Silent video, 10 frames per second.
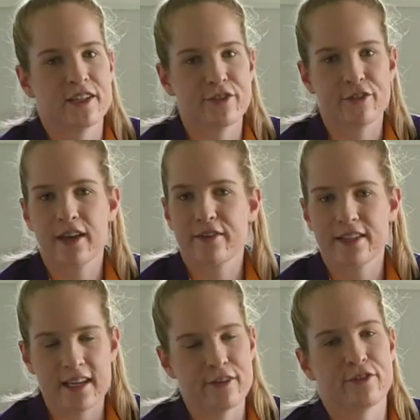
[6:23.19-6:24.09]
If you've ever
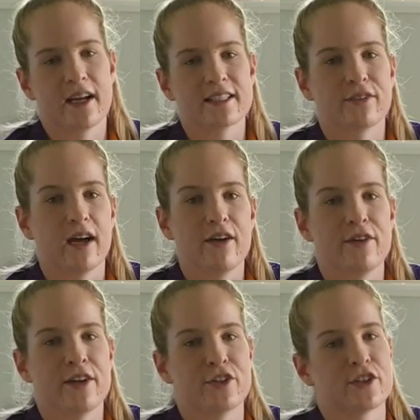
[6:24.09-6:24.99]
seen Fast
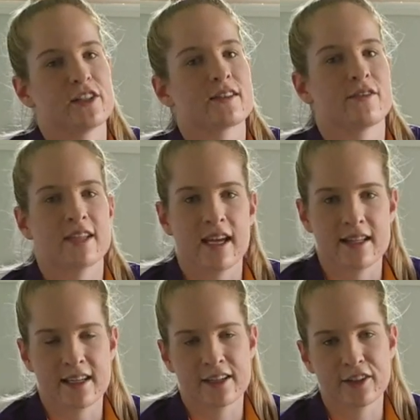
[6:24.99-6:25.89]
Five, it's just lots of
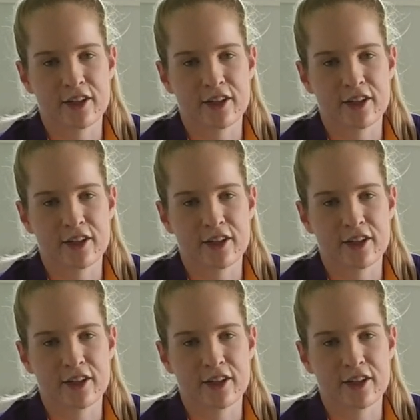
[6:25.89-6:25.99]
dancing,